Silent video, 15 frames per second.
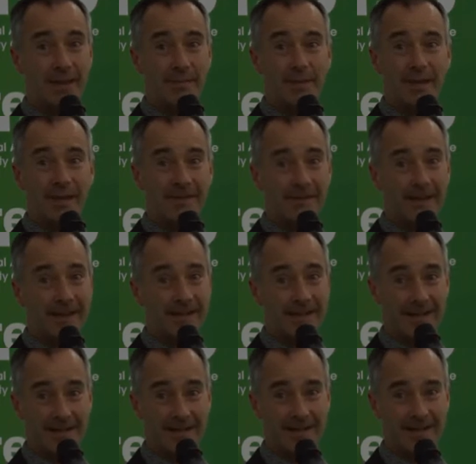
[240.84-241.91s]
that benefit,
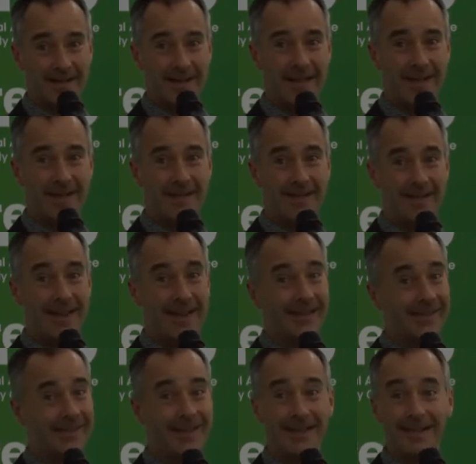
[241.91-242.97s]
then
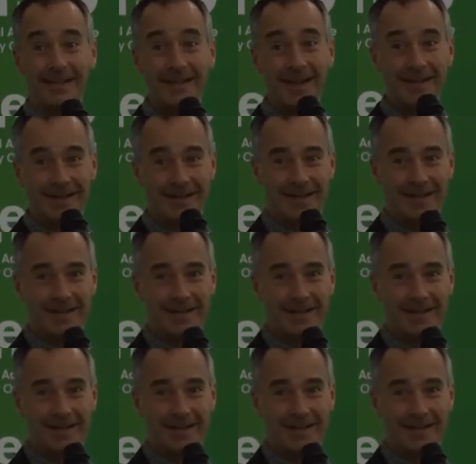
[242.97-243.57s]
that's the end of it.